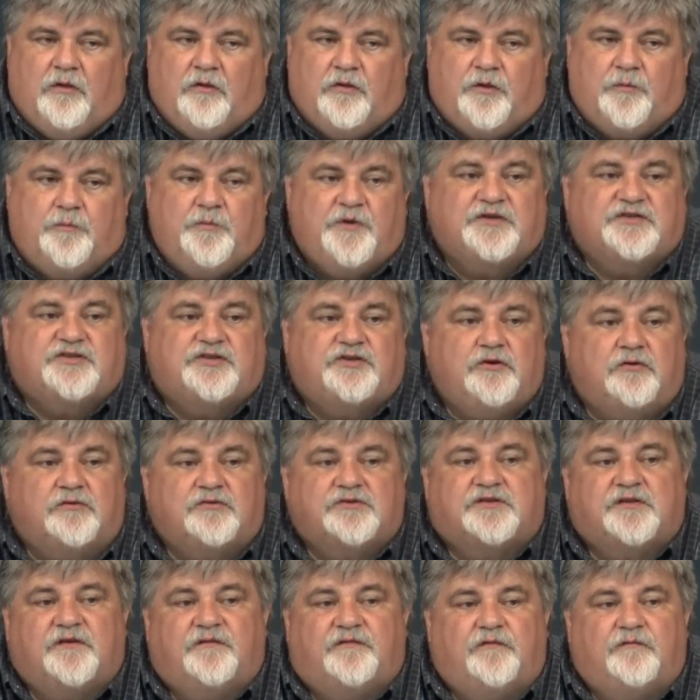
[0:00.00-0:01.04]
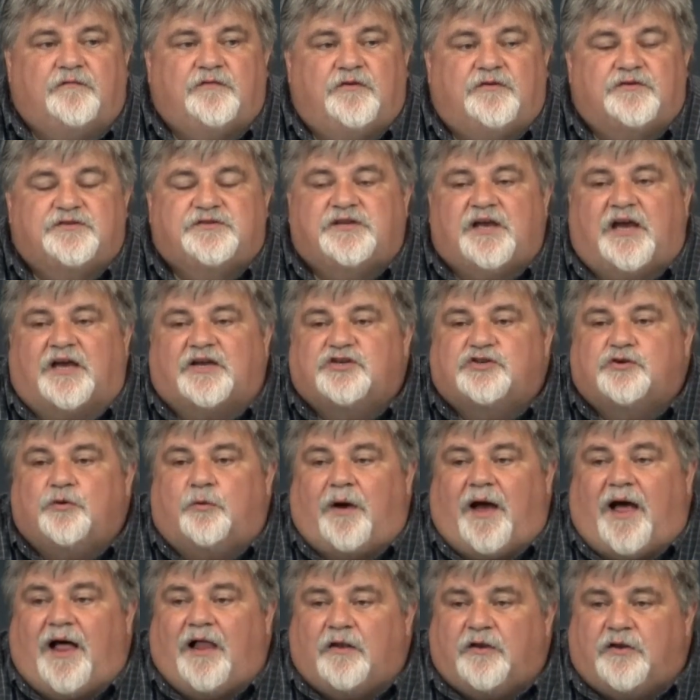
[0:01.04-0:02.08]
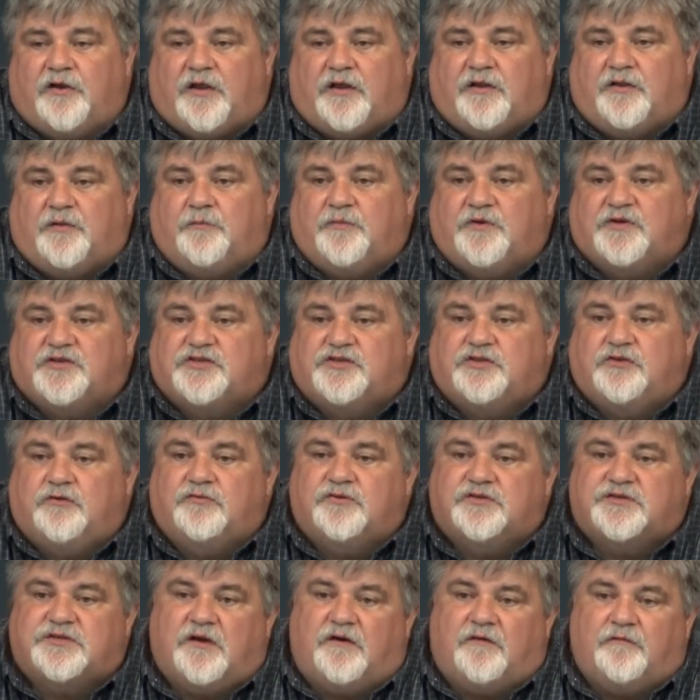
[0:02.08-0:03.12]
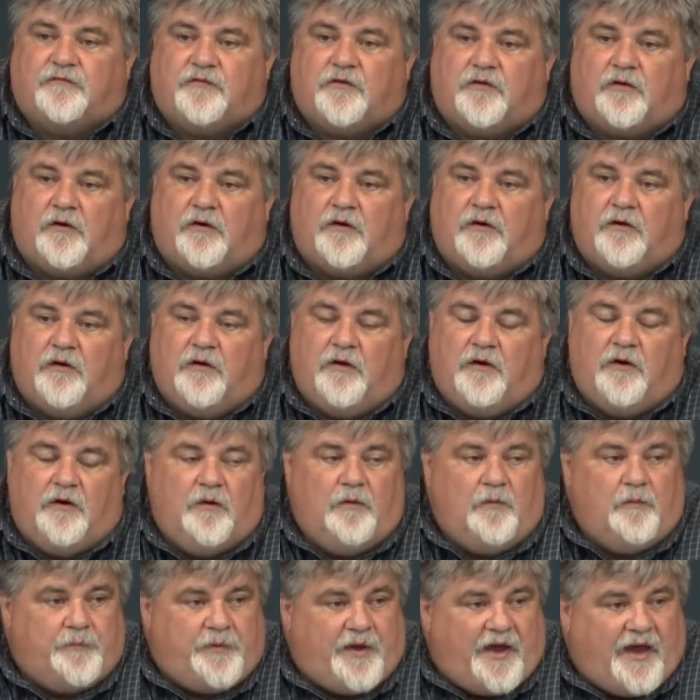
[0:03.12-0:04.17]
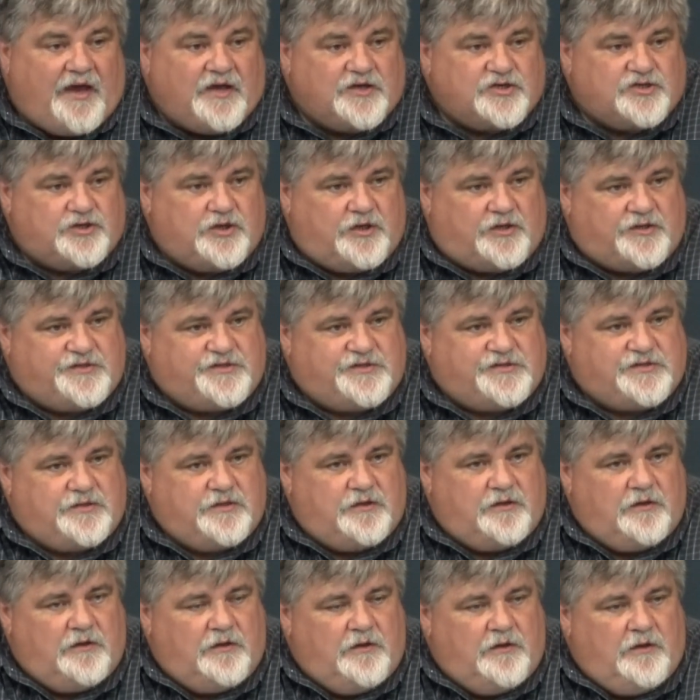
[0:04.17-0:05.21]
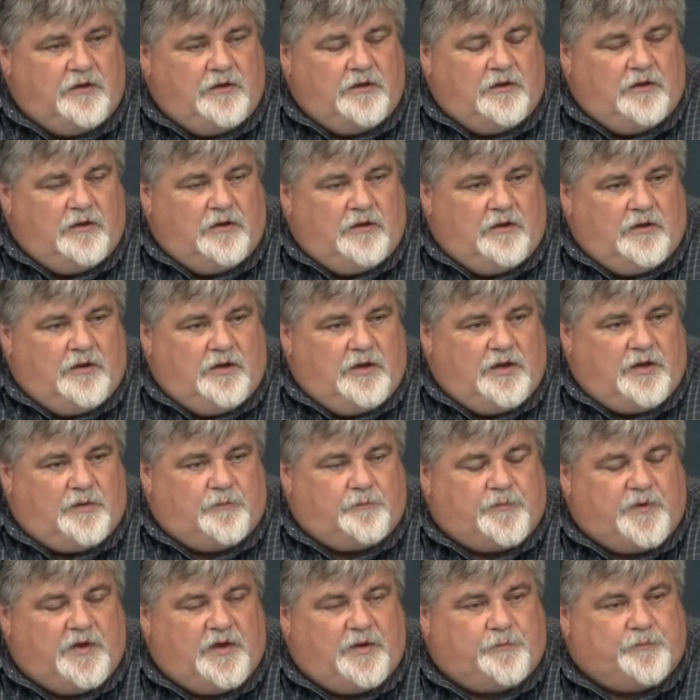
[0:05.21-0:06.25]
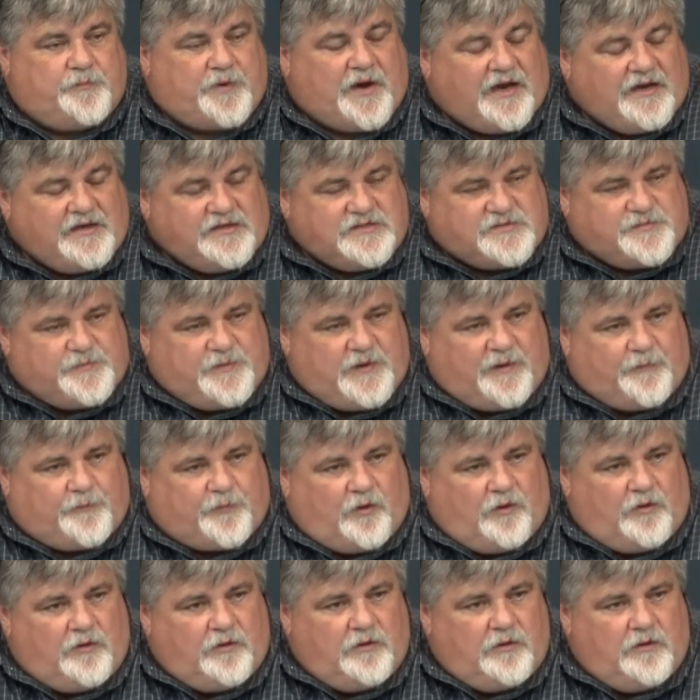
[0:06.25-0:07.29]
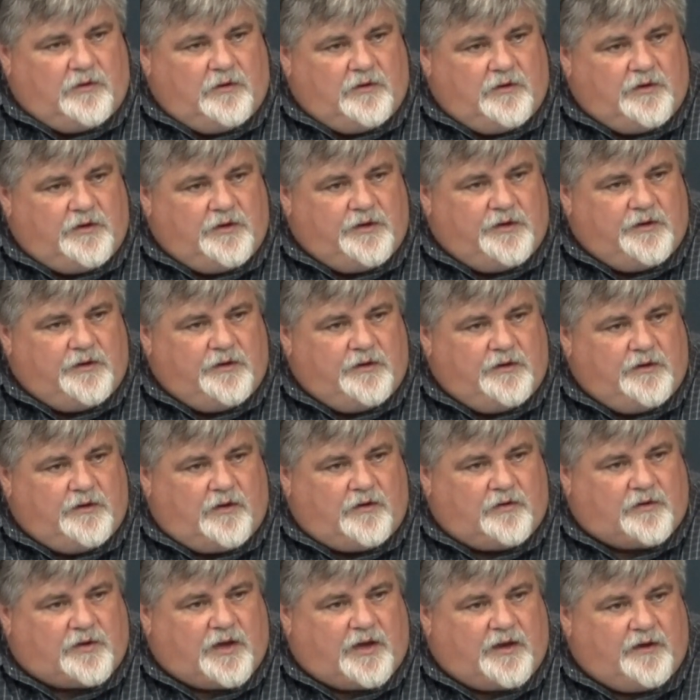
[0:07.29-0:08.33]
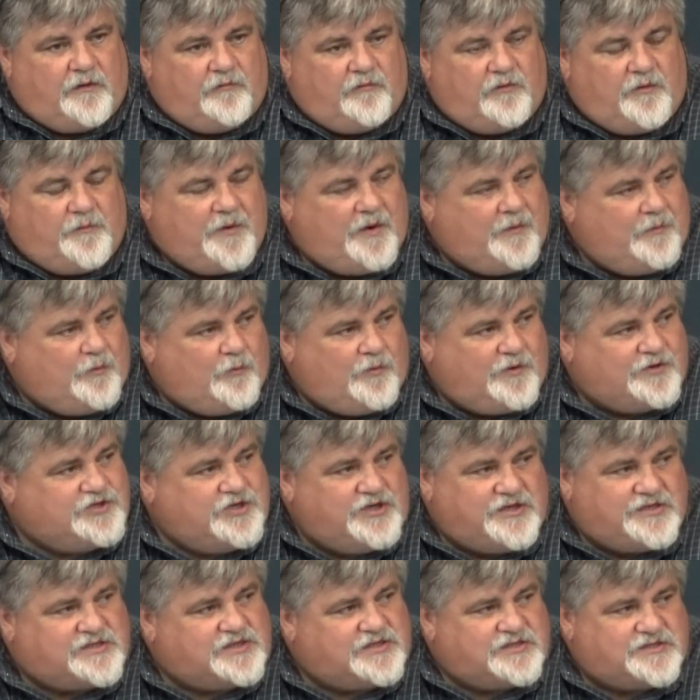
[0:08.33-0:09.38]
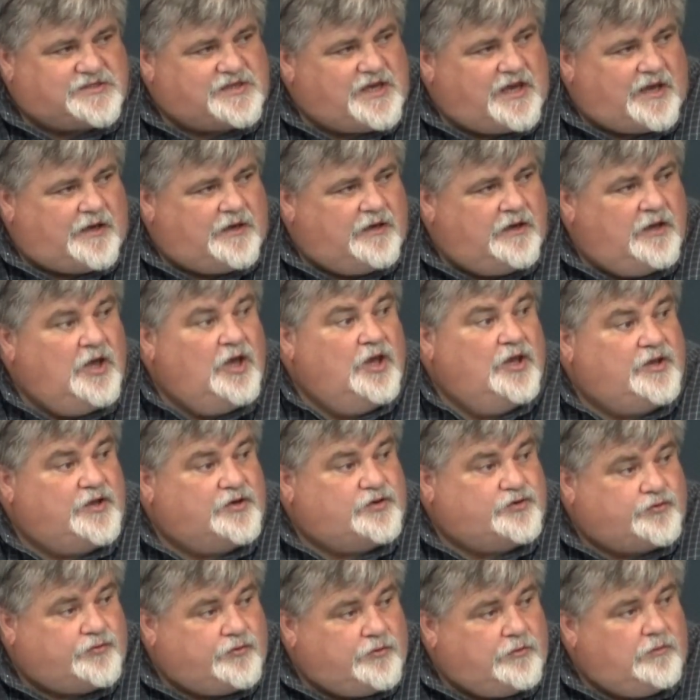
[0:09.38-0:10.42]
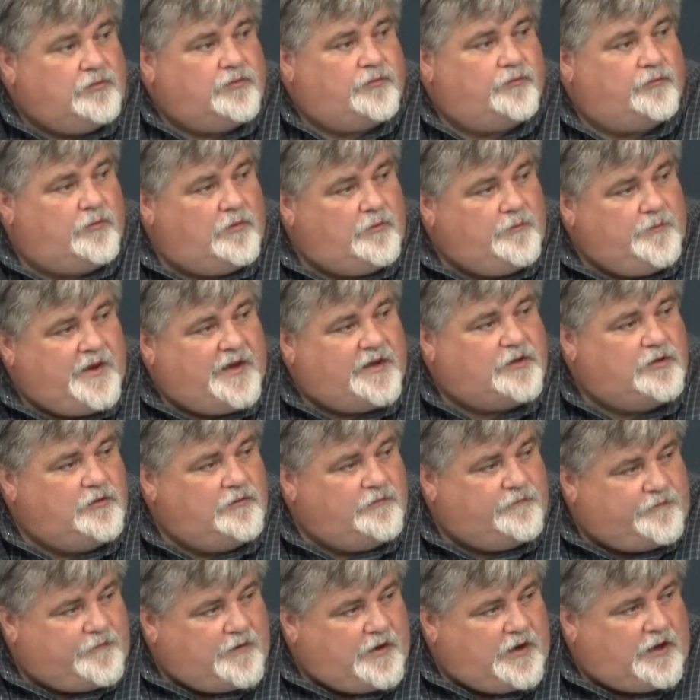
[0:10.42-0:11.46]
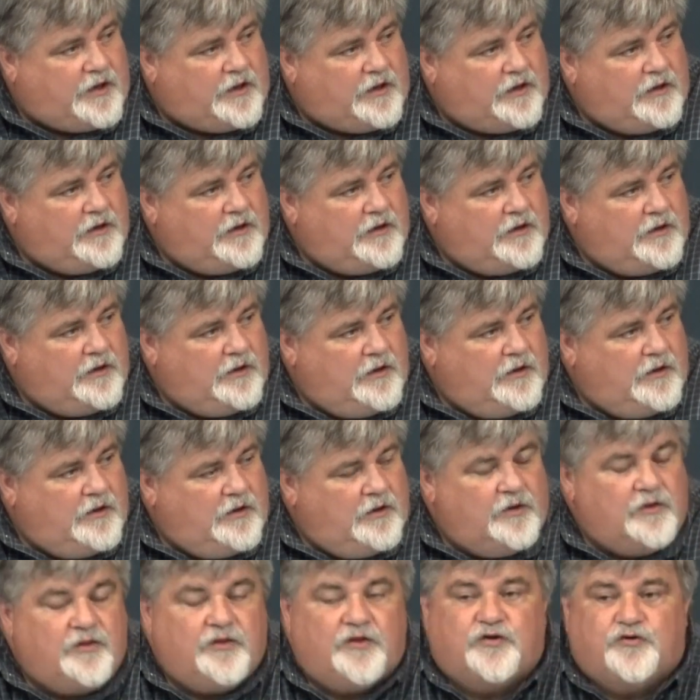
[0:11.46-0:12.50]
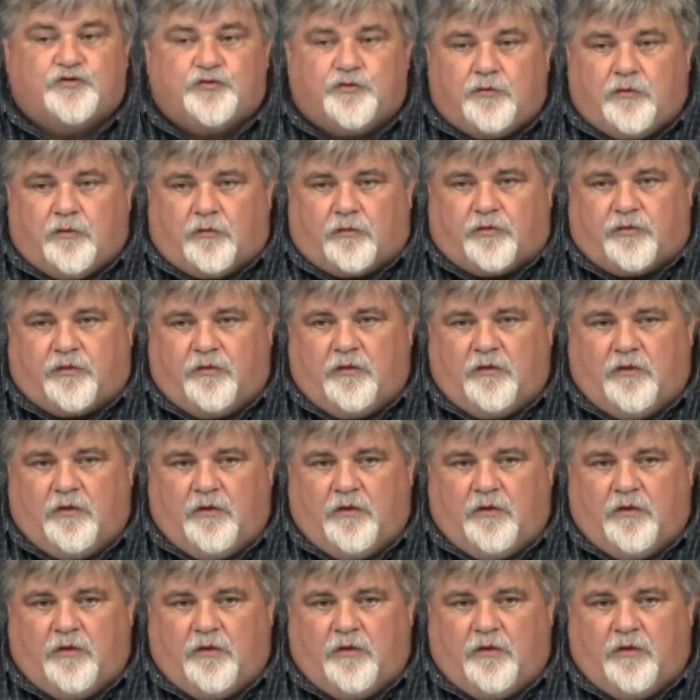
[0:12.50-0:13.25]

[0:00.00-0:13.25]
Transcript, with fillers: The misuse of your sexuality, the misuse of your passions, it, it binds people. Okay? Remember what Jesus said the truth will make you free. The truth.